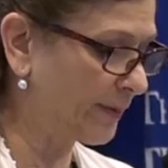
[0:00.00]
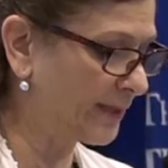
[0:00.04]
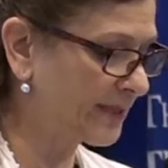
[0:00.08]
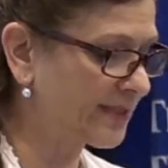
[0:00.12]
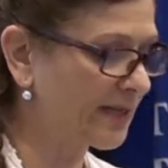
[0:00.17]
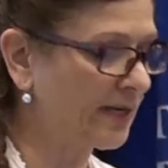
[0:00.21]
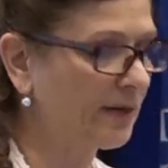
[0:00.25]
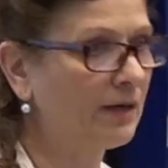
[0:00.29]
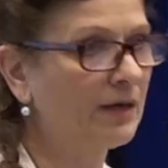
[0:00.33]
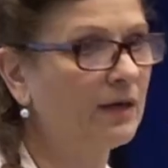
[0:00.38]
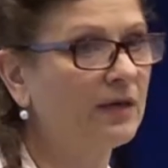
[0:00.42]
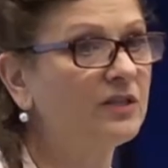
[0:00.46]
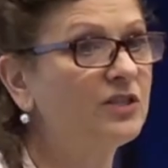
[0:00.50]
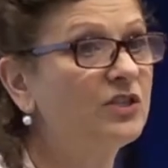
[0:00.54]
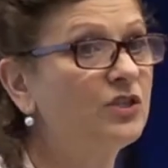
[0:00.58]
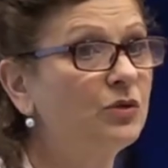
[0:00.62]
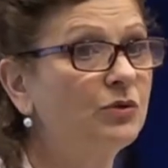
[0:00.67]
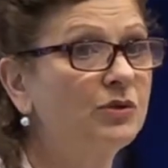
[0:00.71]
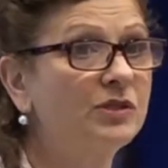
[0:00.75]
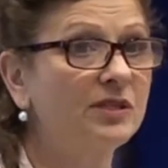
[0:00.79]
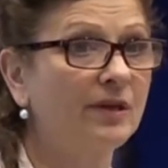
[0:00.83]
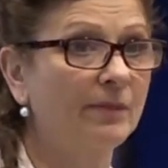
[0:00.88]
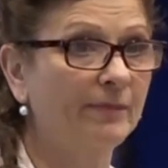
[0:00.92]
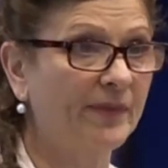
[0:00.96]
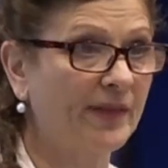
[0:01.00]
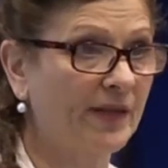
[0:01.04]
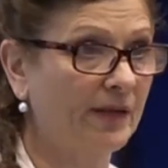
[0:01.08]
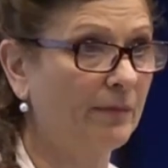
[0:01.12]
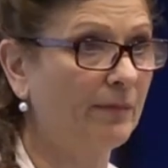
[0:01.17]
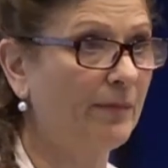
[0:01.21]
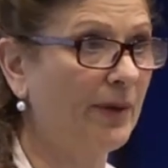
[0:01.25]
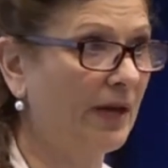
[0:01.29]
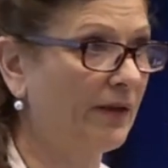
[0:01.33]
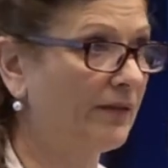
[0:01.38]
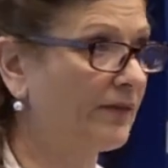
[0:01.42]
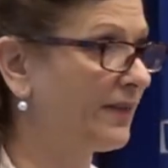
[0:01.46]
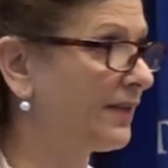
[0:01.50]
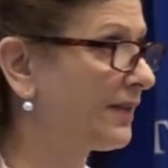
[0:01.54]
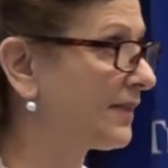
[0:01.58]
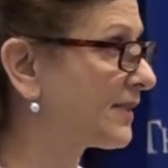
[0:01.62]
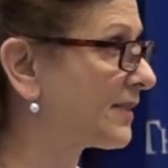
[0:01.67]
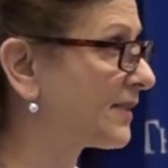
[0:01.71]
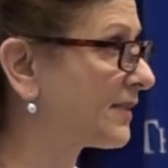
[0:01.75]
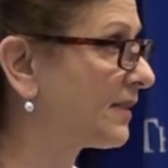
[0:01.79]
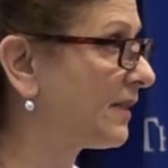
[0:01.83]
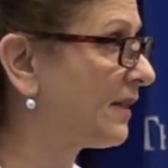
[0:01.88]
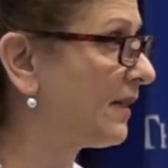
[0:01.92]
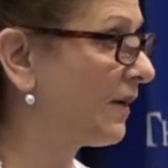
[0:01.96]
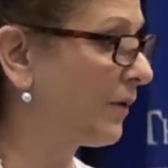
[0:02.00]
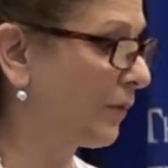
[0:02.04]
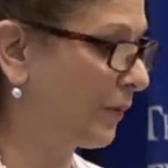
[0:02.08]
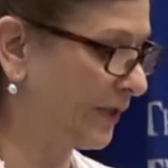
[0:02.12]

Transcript: would say, Do something about this.